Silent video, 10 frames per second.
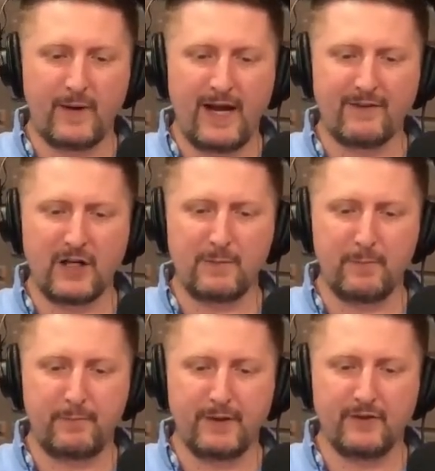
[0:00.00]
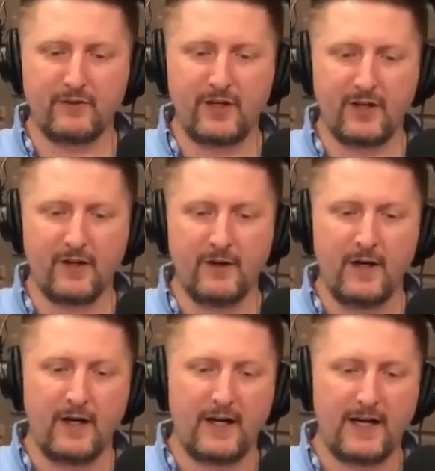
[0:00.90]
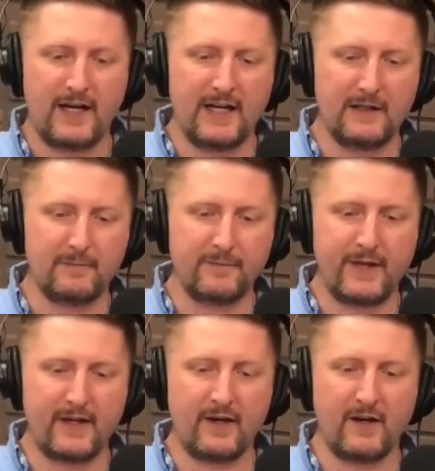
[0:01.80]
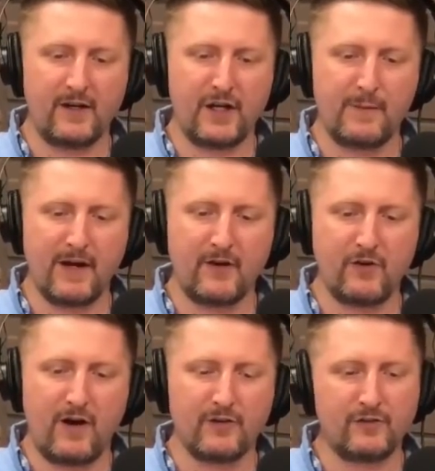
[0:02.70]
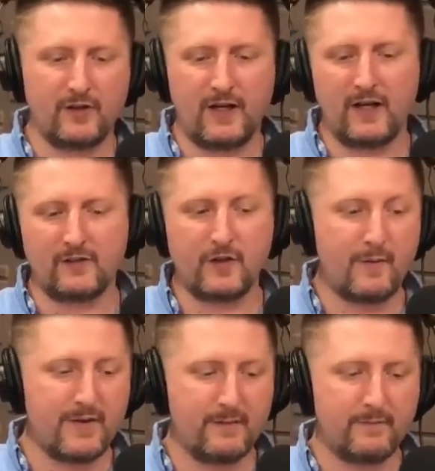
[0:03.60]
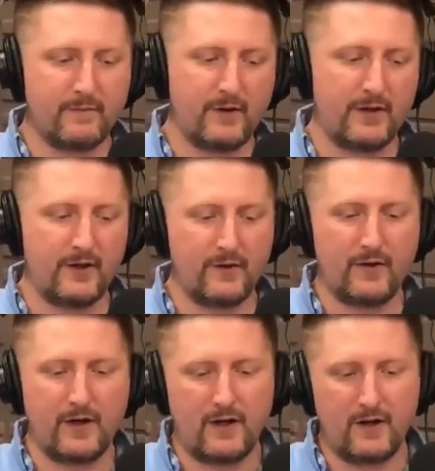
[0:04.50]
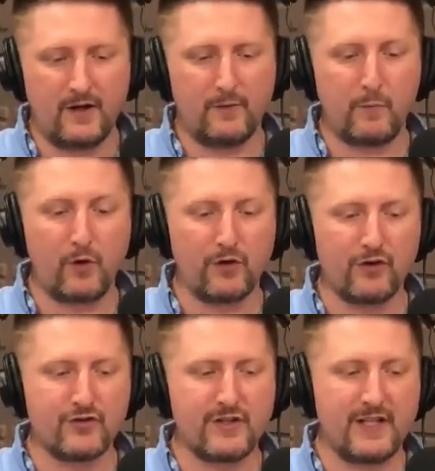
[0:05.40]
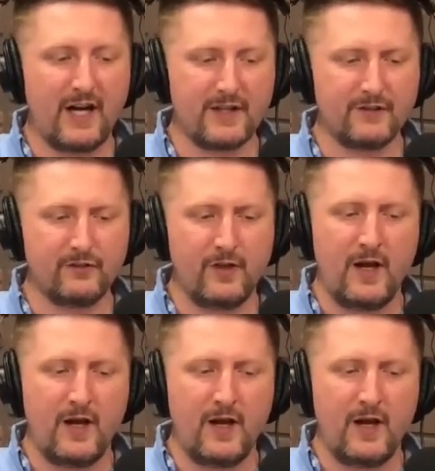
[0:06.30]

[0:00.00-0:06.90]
We have a couple bills here um, that are, are coming across. Uh, some of them, you know, uh, are more urgent than others.